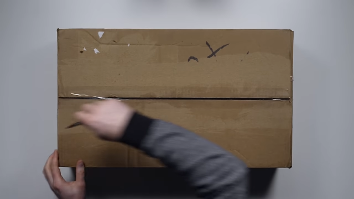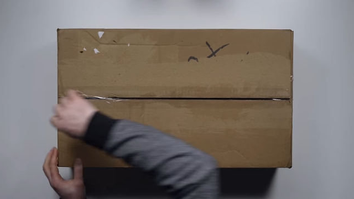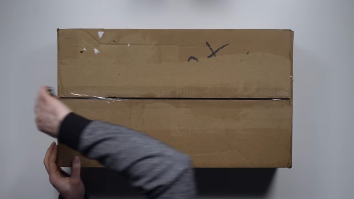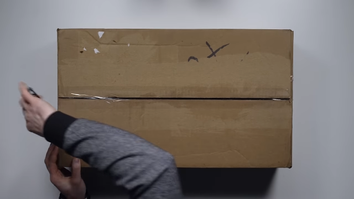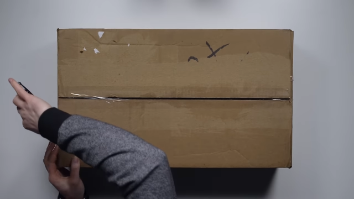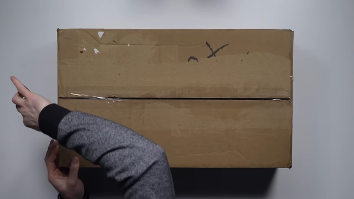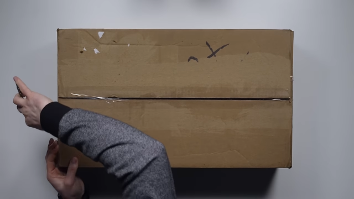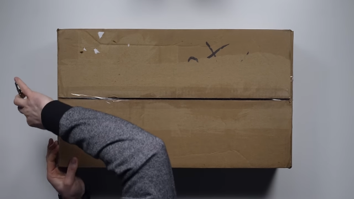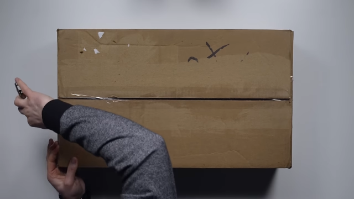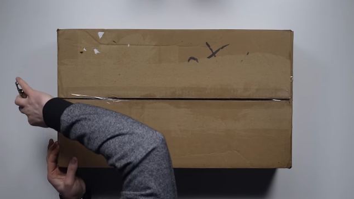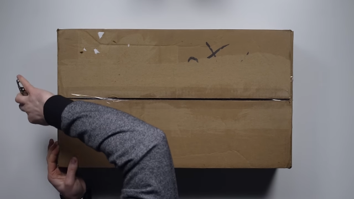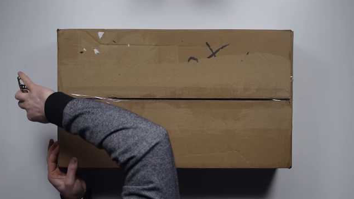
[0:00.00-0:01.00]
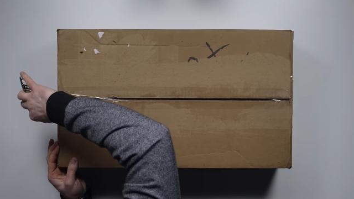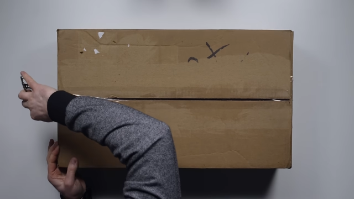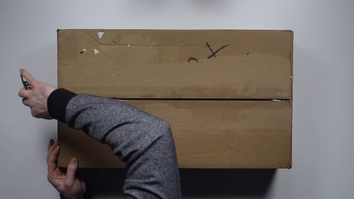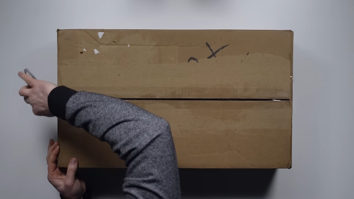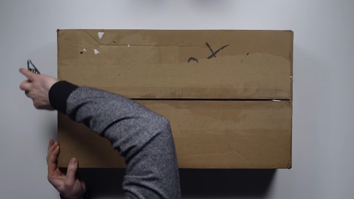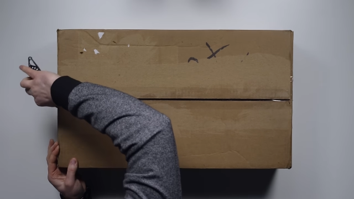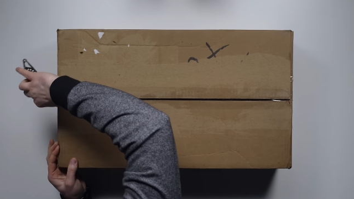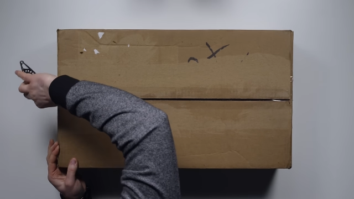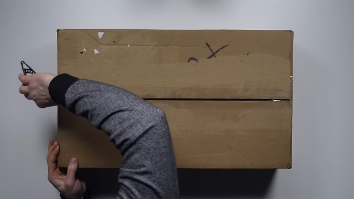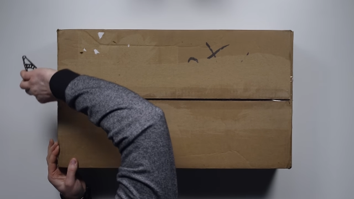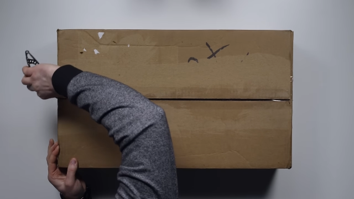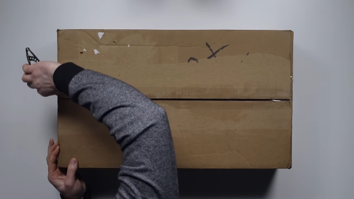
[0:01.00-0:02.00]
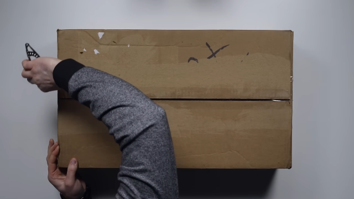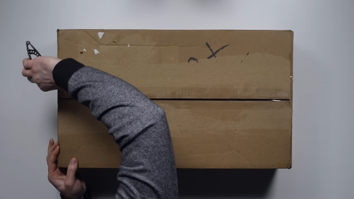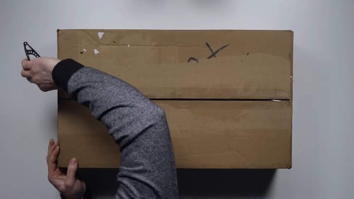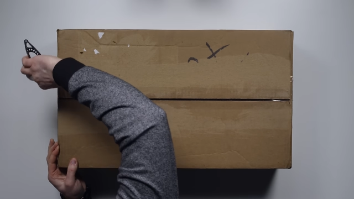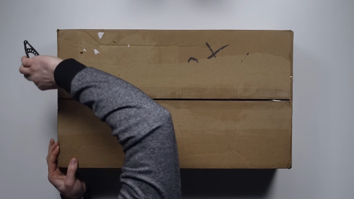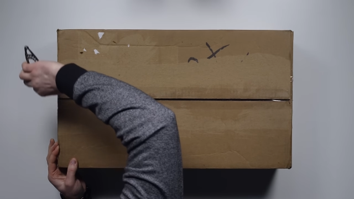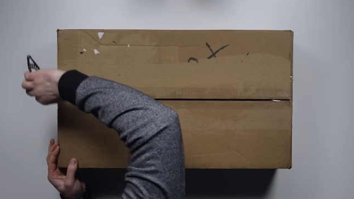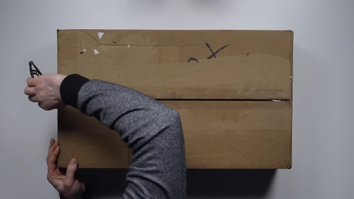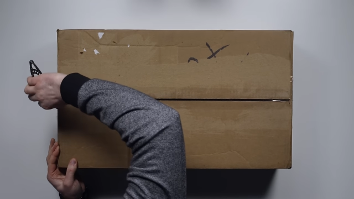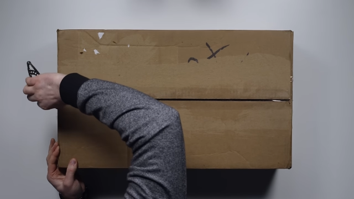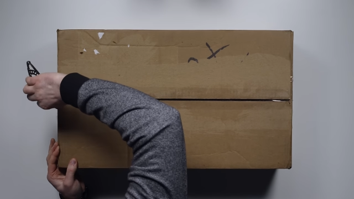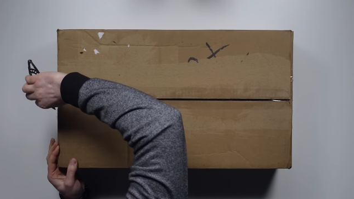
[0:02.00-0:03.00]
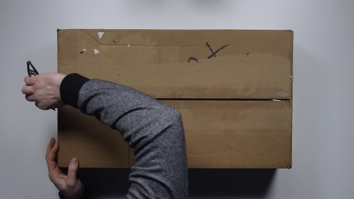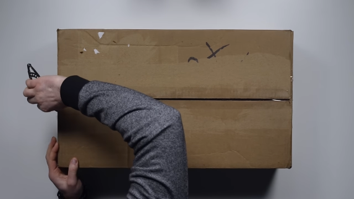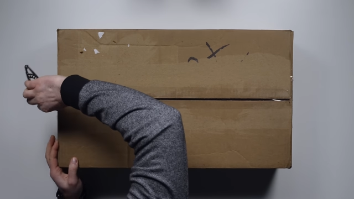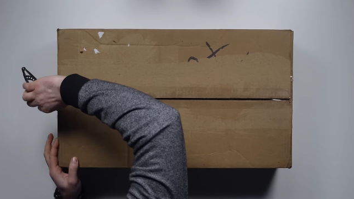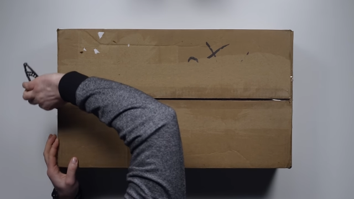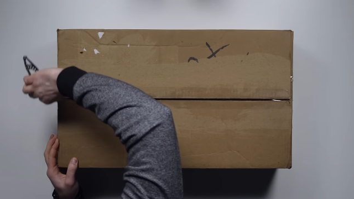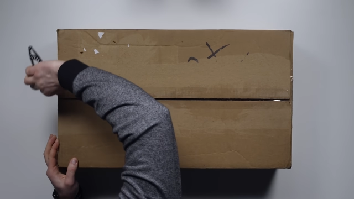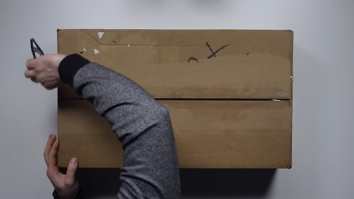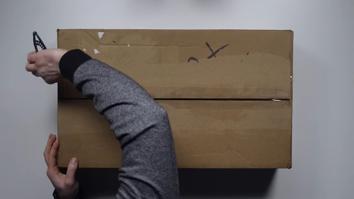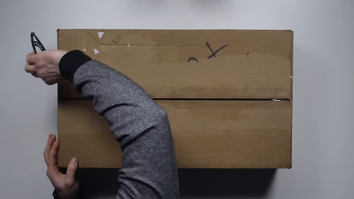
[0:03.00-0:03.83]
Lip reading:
(no speaker visible)